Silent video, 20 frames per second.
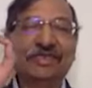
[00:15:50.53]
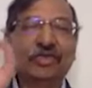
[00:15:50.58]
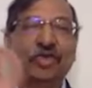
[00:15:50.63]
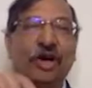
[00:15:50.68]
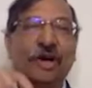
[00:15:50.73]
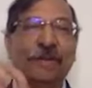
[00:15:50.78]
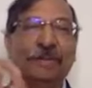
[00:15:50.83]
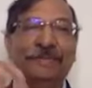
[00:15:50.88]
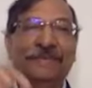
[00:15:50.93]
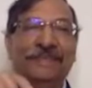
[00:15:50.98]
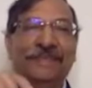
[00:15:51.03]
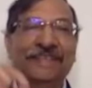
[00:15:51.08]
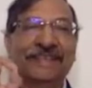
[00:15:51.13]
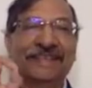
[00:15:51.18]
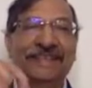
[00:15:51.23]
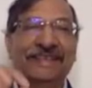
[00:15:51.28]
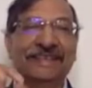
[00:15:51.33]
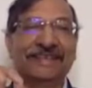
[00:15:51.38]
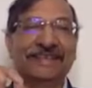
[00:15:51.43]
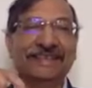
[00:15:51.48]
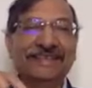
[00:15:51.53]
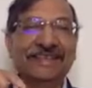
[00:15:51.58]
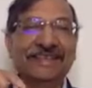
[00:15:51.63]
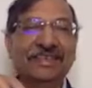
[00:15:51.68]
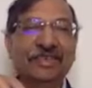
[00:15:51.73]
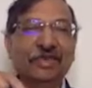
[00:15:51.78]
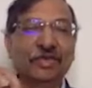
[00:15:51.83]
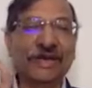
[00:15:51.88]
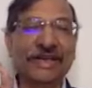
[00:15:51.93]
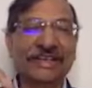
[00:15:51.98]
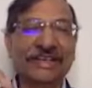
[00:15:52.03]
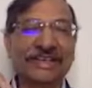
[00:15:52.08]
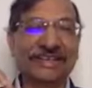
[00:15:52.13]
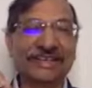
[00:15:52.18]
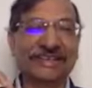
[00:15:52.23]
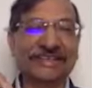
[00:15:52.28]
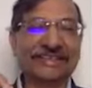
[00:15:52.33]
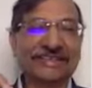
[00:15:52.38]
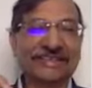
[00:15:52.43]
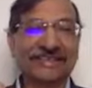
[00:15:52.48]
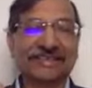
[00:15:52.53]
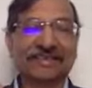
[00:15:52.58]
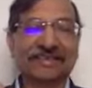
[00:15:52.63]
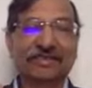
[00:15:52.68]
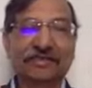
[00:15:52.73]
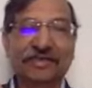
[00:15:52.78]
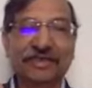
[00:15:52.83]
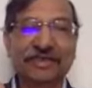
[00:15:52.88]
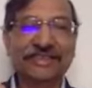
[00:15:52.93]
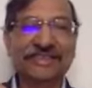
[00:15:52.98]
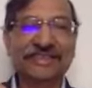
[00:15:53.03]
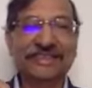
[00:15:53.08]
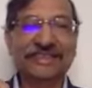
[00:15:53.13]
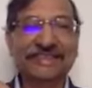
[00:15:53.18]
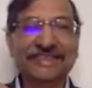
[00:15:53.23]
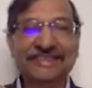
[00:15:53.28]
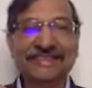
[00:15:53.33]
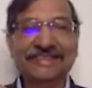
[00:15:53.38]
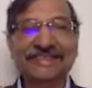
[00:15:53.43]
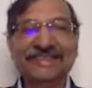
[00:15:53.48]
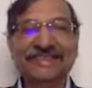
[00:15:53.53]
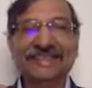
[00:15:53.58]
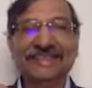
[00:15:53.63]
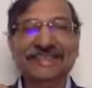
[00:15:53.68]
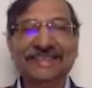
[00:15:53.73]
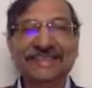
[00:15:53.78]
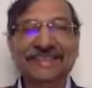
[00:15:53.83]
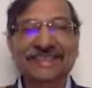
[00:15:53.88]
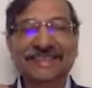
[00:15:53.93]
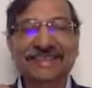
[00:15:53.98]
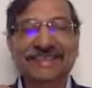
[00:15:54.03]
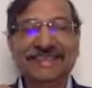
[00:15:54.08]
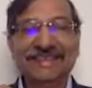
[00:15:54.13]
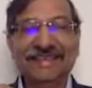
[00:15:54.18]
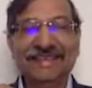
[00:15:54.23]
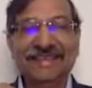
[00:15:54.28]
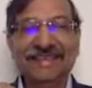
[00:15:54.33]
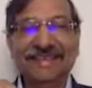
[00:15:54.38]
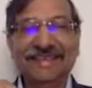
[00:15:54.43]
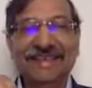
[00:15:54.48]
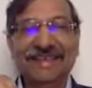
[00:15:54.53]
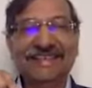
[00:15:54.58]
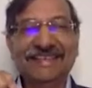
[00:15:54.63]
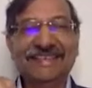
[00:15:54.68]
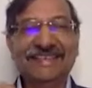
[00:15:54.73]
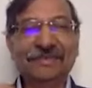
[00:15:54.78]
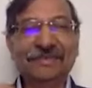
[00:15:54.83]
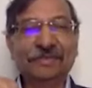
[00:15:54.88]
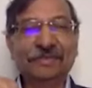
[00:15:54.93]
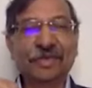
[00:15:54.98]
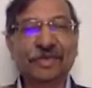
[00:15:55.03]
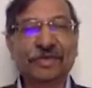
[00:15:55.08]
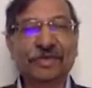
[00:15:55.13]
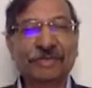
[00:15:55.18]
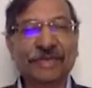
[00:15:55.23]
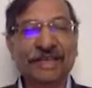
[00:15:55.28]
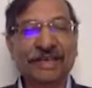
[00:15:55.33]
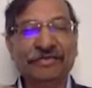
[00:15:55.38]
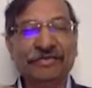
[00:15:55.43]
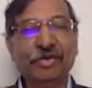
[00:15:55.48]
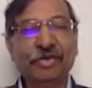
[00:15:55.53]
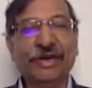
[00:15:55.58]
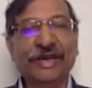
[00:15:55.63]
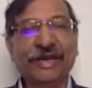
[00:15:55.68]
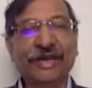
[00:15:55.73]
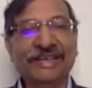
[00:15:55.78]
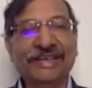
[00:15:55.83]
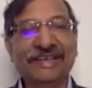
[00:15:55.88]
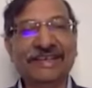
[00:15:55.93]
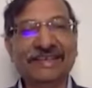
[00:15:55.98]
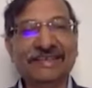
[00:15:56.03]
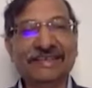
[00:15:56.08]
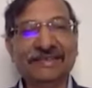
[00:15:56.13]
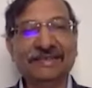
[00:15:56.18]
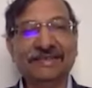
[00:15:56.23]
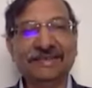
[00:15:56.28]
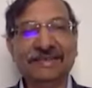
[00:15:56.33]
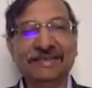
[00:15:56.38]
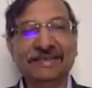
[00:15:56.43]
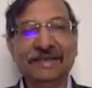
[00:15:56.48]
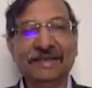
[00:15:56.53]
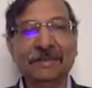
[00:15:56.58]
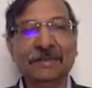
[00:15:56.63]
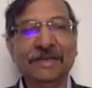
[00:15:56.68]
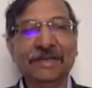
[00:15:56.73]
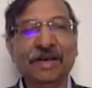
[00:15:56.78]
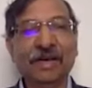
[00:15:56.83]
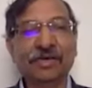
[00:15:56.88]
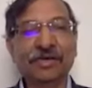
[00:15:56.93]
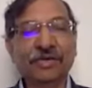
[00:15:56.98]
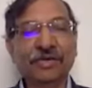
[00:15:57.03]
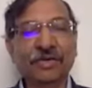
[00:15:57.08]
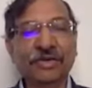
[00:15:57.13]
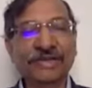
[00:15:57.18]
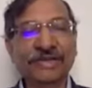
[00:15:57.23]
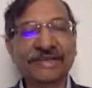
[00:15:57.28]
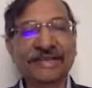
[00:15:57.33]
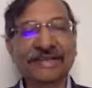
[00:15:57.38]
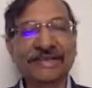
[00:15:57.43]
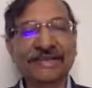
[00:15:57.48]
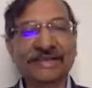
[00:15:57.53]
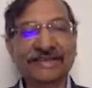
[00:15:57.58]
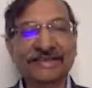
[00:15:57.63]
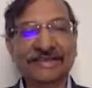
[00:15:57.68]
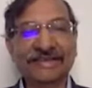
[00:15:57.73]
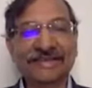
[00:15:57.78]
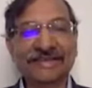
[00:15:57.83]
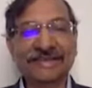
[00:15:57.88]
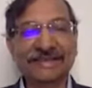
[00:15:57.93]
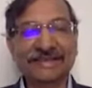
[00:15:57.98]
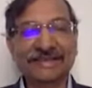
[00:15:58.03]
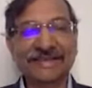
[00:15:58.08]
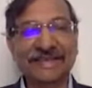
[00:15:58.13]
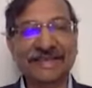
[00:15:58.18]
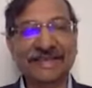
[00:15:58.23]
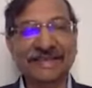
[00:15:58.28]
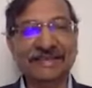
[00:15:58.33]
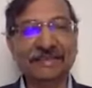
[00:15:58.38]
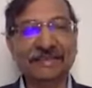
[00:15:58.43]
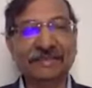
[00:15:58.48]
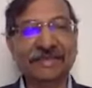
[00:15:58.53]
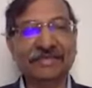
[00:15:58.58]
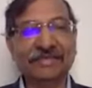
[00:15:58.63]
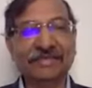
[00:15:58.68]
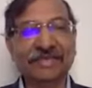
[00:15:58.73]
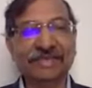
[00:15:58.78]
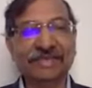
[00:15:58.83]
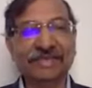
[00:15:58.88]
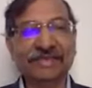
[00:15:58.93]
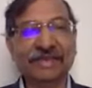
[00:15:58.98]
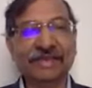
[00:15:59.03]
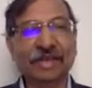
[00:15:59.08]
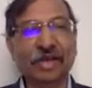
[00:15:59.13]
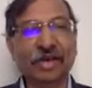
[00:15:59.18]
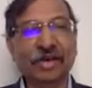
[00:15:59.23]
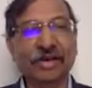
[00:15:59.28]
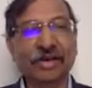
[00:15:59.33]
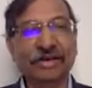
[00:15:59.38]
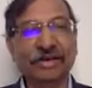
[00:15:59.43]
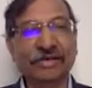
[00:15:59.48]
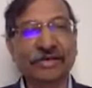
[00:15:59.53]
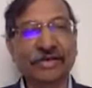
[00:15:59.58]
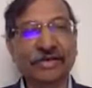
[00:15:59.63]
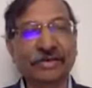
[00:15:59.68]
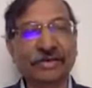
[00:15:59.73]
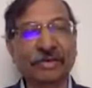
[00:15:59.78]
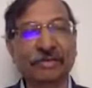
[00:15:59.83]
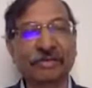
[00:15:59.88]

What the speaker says: stop thinking the new ideas. First is less is more, pick a few ideas, but how to do it, that's a science. But first law, if you